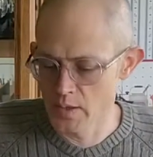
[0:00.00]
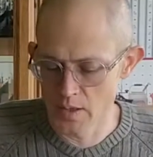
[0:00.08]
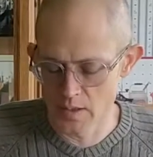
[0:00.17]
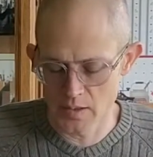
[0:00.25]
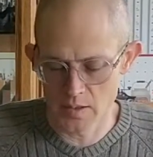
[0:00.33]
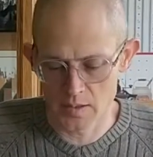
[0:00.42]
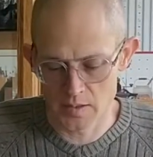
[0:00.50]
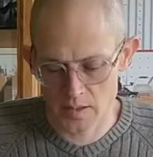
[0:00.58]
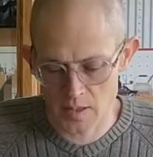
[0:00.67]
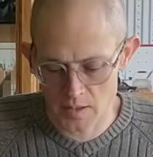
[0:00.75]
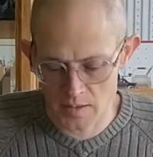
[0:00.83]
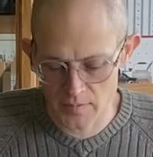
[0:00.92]
and it
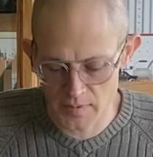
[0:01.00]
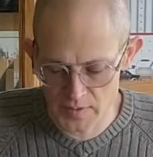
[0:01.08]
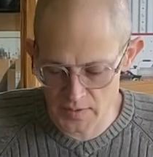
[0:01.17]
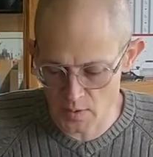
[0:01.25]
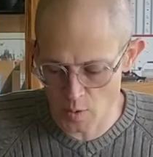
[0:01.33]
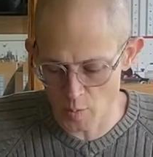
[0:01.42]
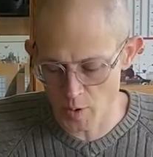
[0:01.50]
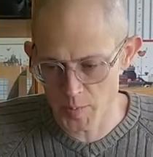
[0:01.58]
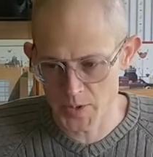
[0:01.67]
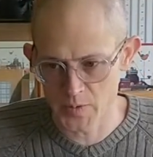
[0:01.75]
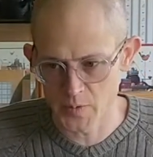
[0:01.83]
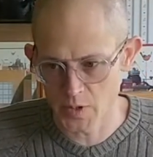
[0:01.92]
kind of defeats the whole
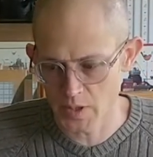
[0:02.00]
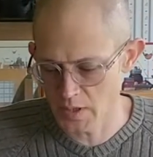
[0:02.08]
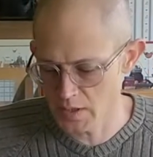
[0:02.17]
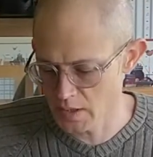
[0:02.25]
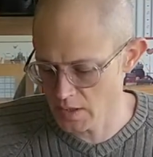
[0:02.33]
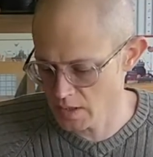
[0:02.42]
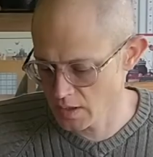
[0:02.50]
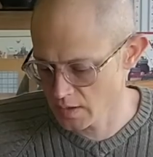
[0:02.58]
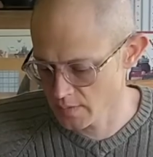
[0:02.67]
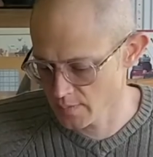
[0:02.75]
purpose of drinking tea,